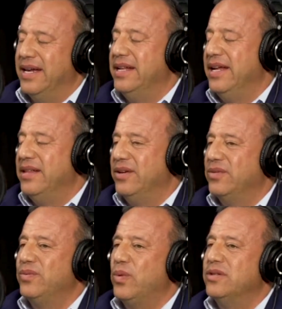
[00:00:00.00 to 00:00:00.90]
and and
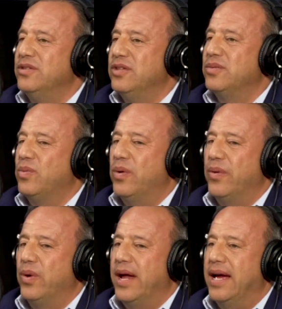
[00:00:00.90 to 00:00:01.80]
there wasn't just
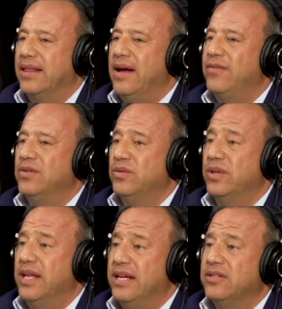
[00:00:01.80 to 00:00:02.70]
what what I had left was the
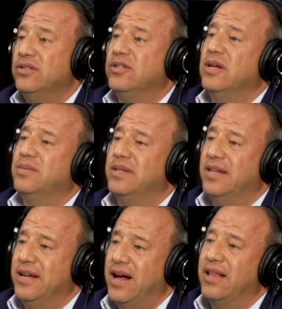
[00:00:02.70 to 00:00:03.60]
relationships
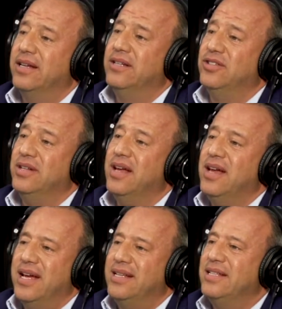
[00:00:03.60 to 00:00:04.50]
and the knowledge, and
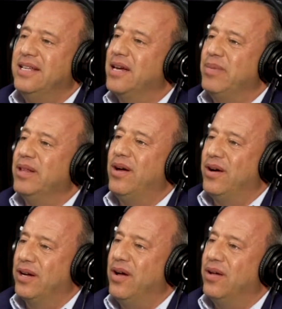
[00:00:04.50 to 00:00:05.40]
it didn't take me
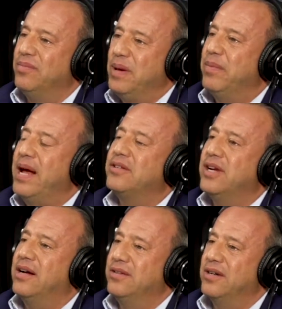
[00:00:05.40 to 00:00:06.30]
long at all. And people asked
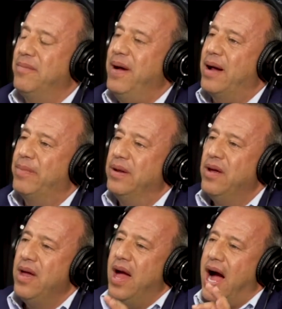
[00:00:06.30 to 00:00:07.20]
you how'd you come back, but
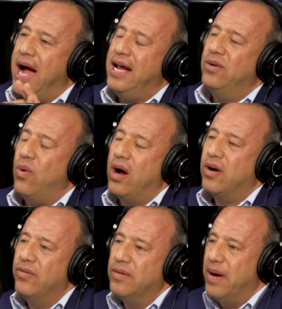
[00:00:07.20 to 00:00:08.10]
I had to
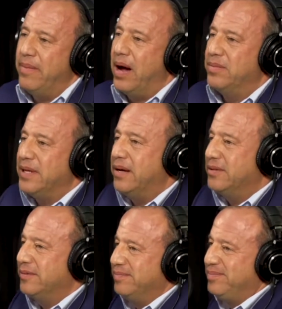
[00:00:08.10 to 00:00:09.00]
walk over to my mom's
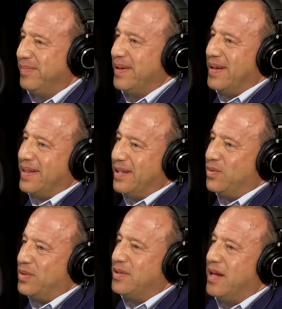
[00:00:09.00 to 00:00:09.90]
house.
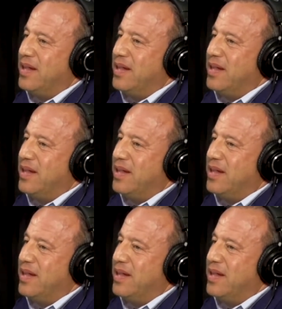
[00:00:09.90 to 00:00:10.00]
This was